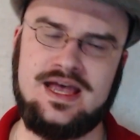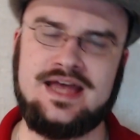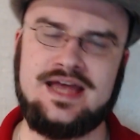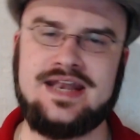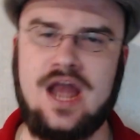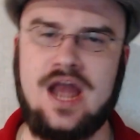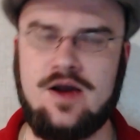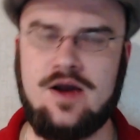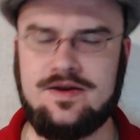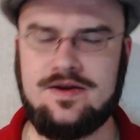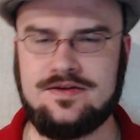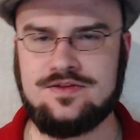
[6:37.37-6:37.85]

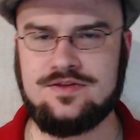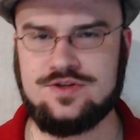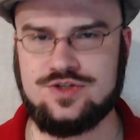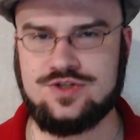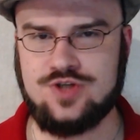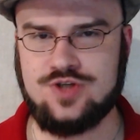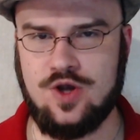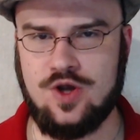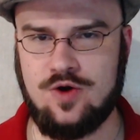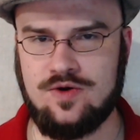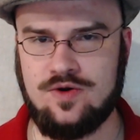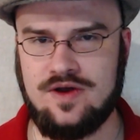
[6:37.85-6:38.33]
Now, in the
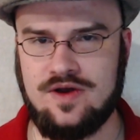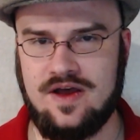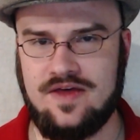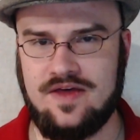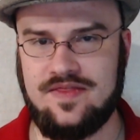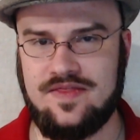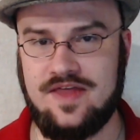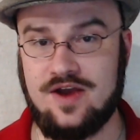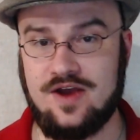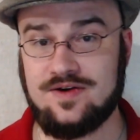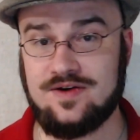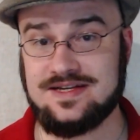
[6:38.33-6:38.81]
show,
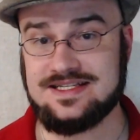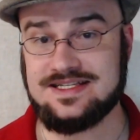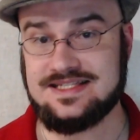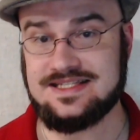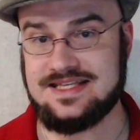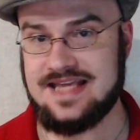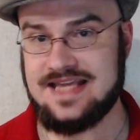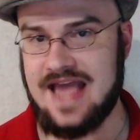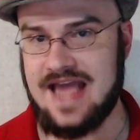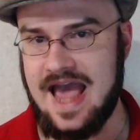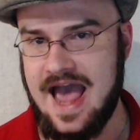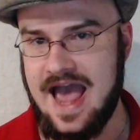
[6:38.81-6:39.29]
there is
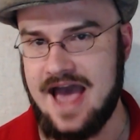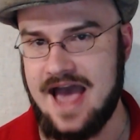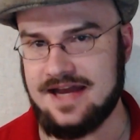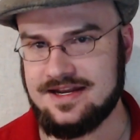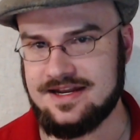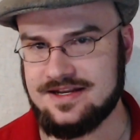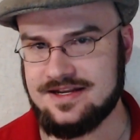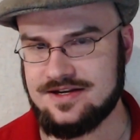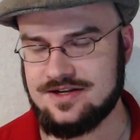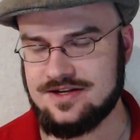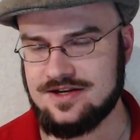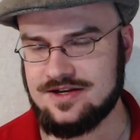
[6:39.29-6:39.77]
the
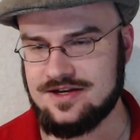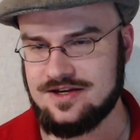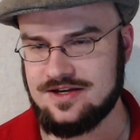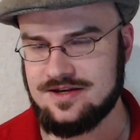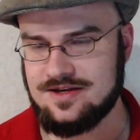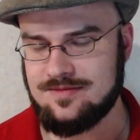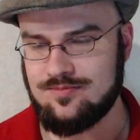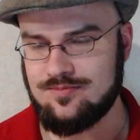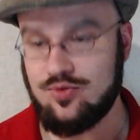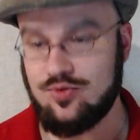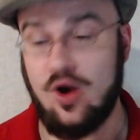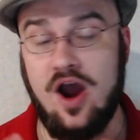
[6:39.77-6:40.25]
added
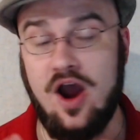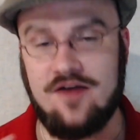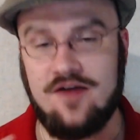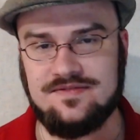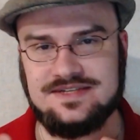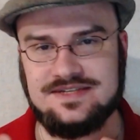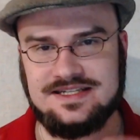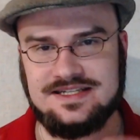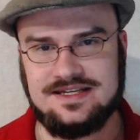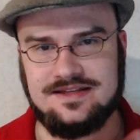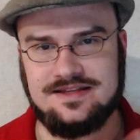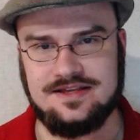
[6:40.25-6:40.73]

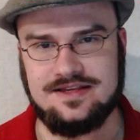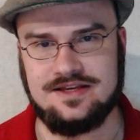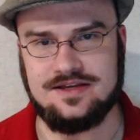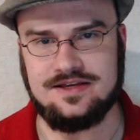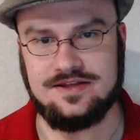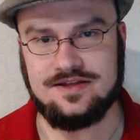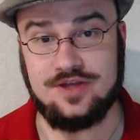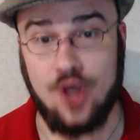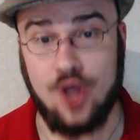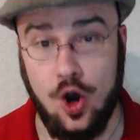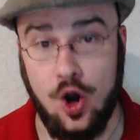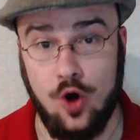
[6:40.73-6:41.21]
prophecy,
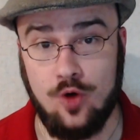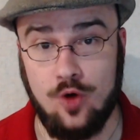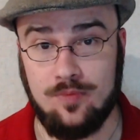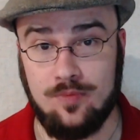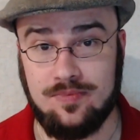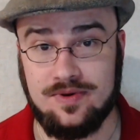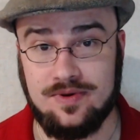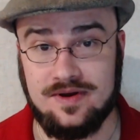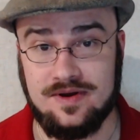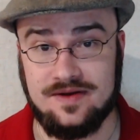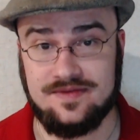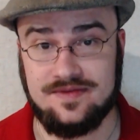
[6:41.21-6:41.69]
the hope
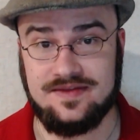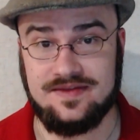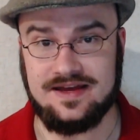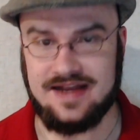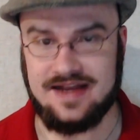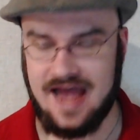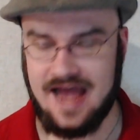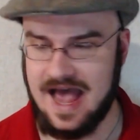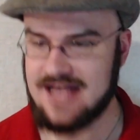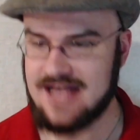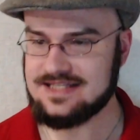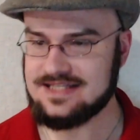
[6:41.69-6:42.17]
that
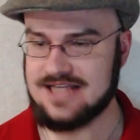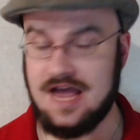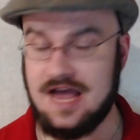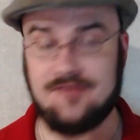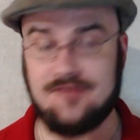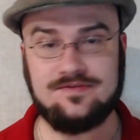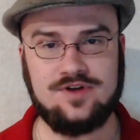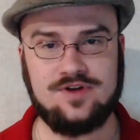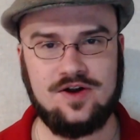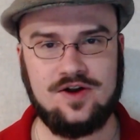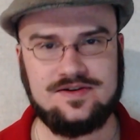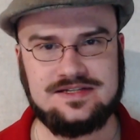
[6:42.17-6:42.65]
as
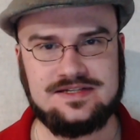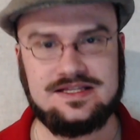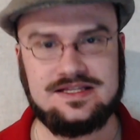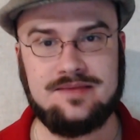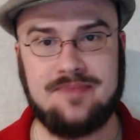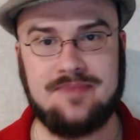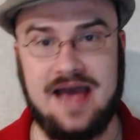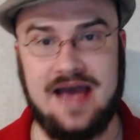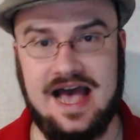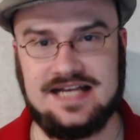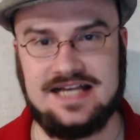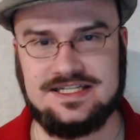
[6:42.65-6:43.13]
avatars in the
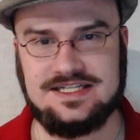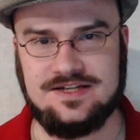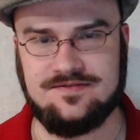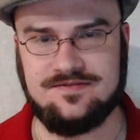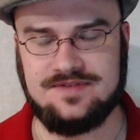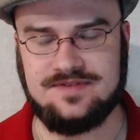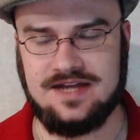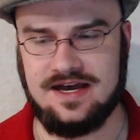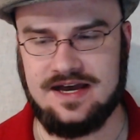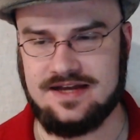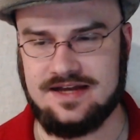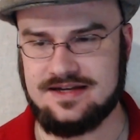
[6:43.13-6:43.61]
past have
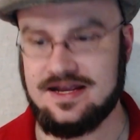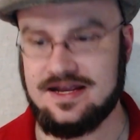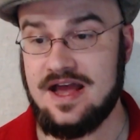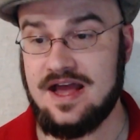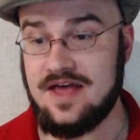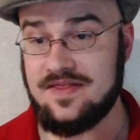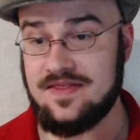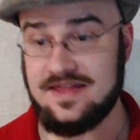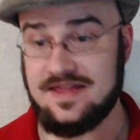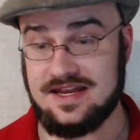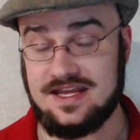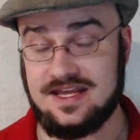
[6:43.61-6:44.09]
done,
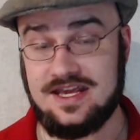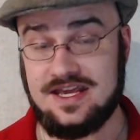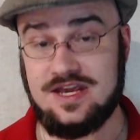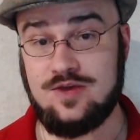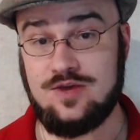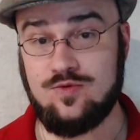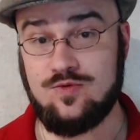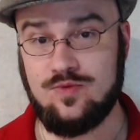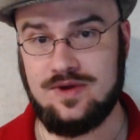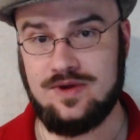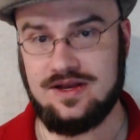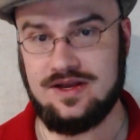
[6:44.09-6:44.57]
that he
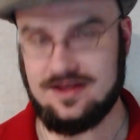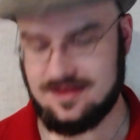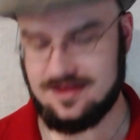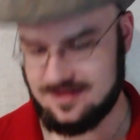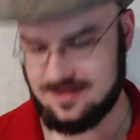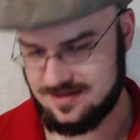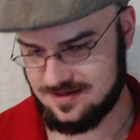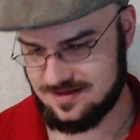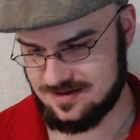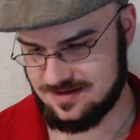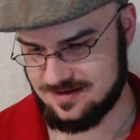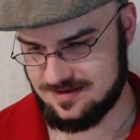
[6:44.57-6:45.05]

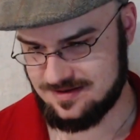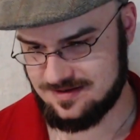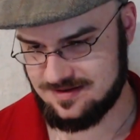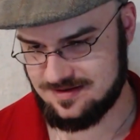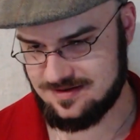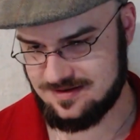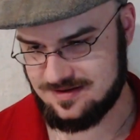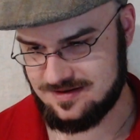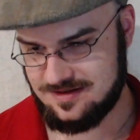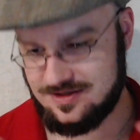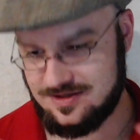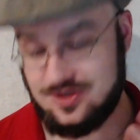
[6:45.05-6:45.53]
will
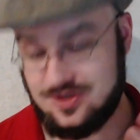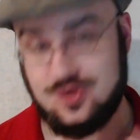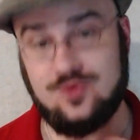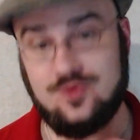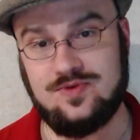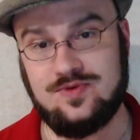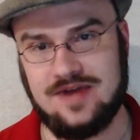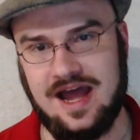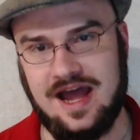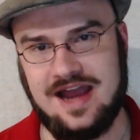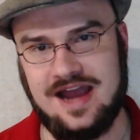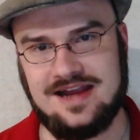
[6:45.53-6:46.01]

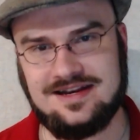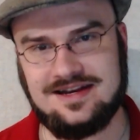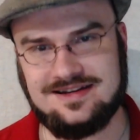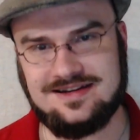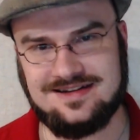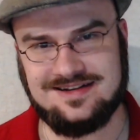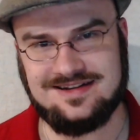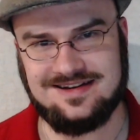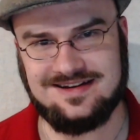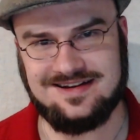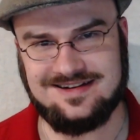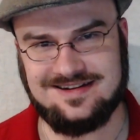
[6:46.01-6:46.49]
unite
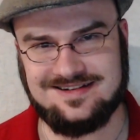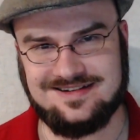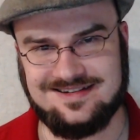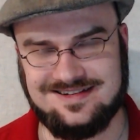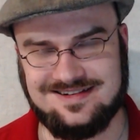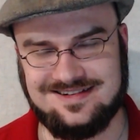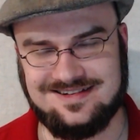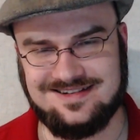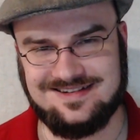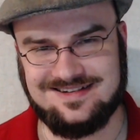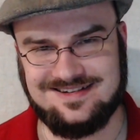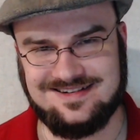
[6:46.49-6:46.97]

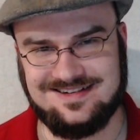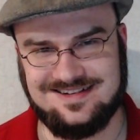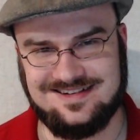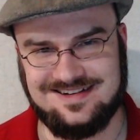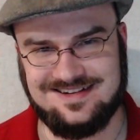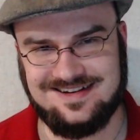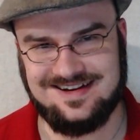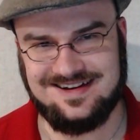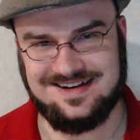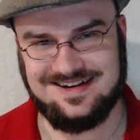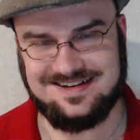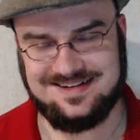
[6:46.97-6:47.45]

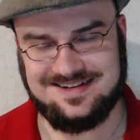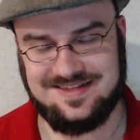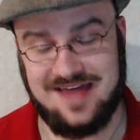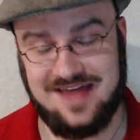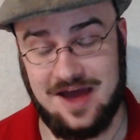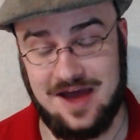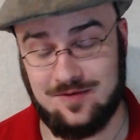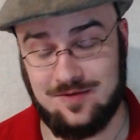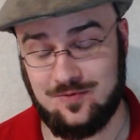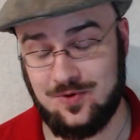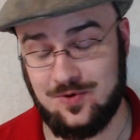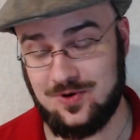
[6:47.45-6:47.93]

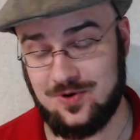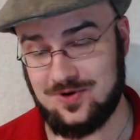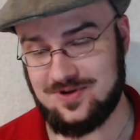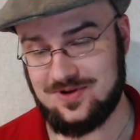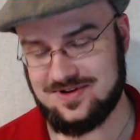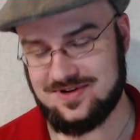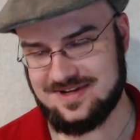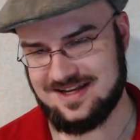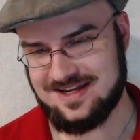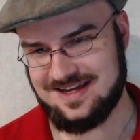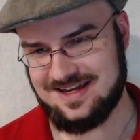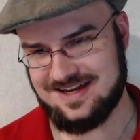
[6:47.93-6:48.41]
that
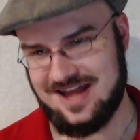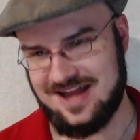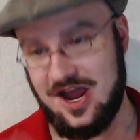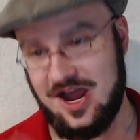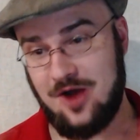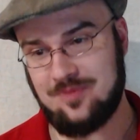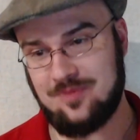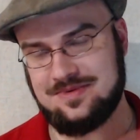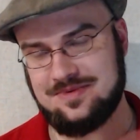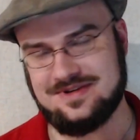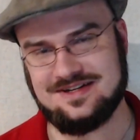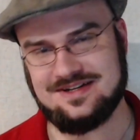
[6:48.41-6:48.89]
world and
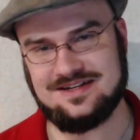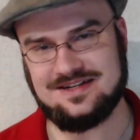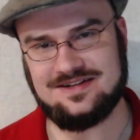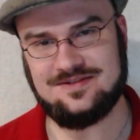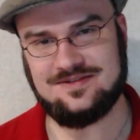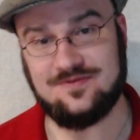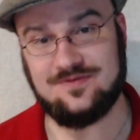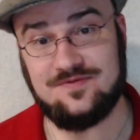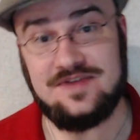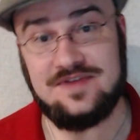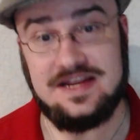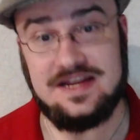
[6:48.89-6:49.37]
help to
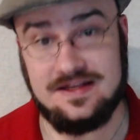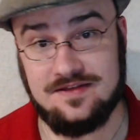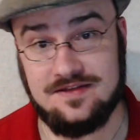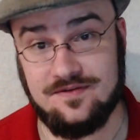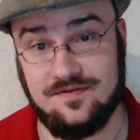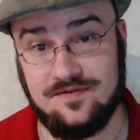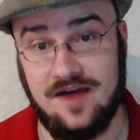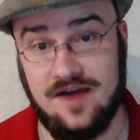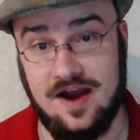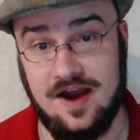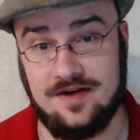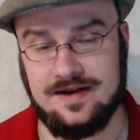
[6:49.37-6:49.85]
defeat the
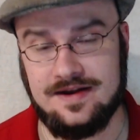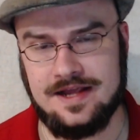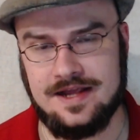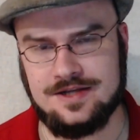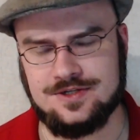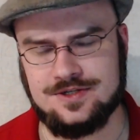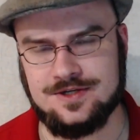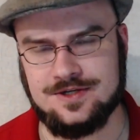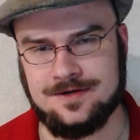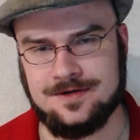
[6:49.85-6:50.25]
Fire Nation.